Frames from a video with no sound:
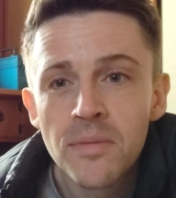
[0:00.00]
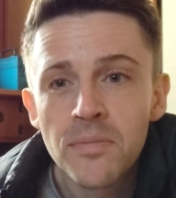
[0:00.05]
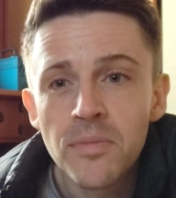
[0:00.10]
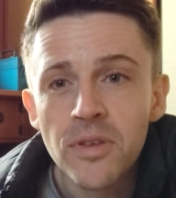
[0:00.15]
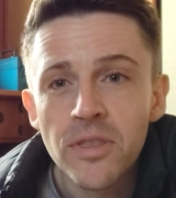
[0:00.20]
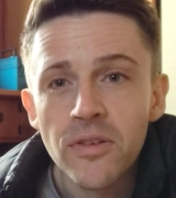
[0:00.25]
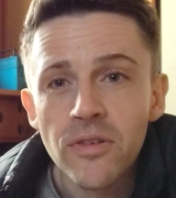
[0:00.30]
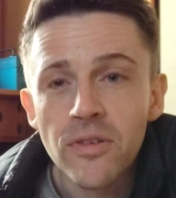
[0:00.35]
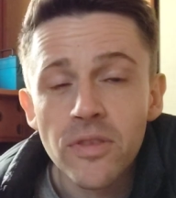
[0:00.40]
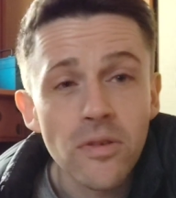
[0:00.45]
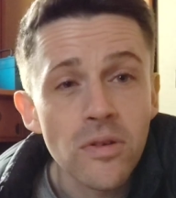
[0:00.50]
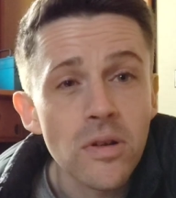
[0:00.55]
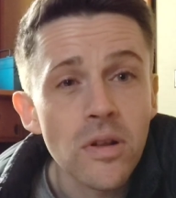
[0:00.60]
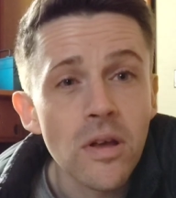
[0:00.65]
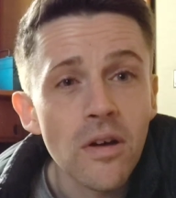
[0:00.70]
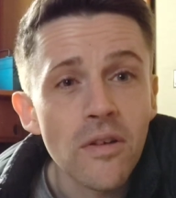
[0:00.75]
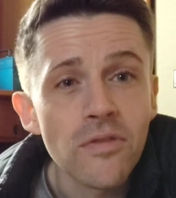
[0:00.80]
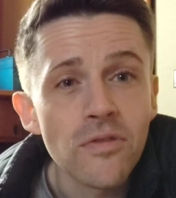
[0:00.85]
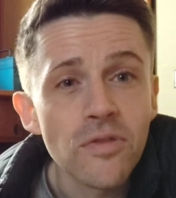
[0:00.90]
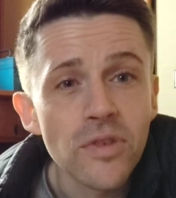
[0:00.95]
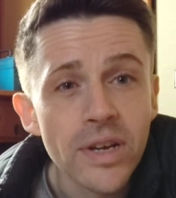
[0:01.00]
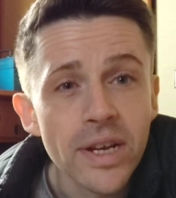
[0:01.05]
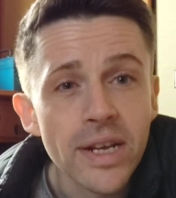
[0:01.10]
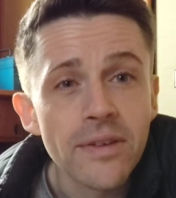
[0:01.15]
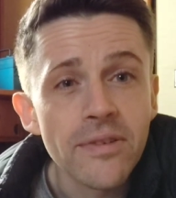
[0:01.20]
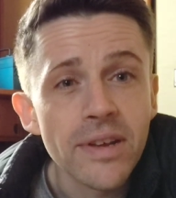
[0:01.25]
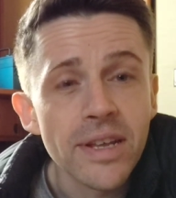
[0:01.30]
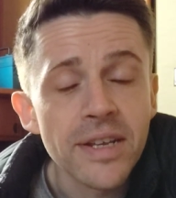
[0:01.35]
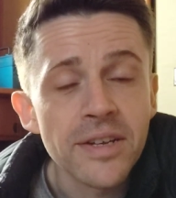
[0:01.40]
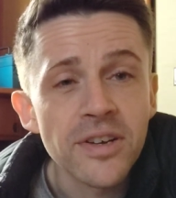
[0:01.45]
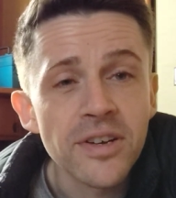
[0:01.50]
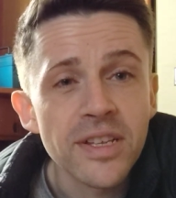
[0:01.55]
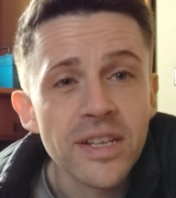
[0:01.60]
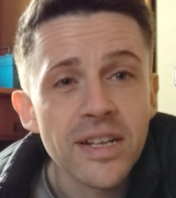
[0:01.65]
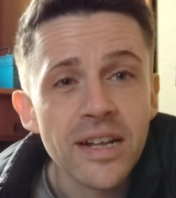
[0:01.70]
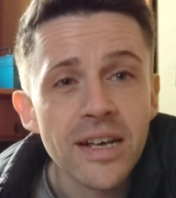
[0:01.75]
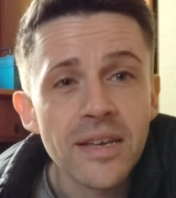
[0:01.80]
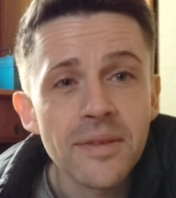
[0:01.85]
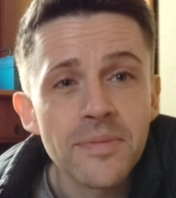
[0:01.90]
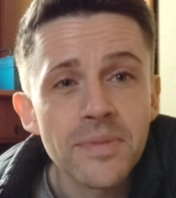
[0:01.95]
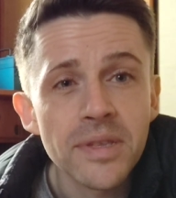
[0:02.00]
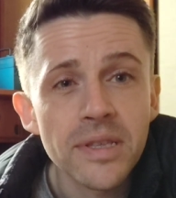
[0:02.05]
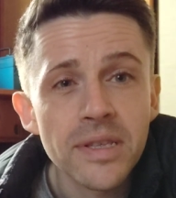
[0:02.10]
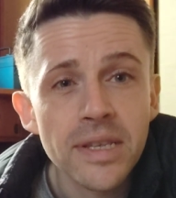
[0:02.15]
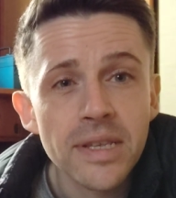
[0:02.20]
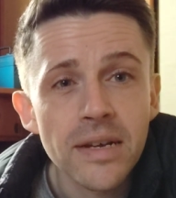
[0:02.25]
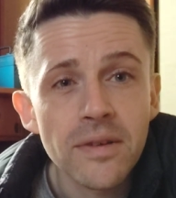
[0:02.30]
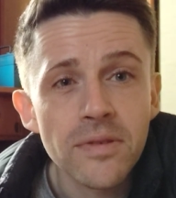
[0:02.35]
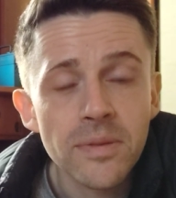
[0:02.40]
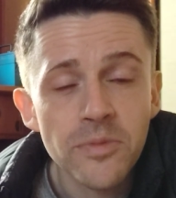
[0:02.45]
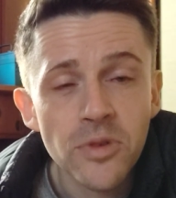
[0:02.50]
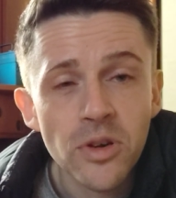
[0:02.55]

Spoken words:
But there are a lot of really interesting items in this house.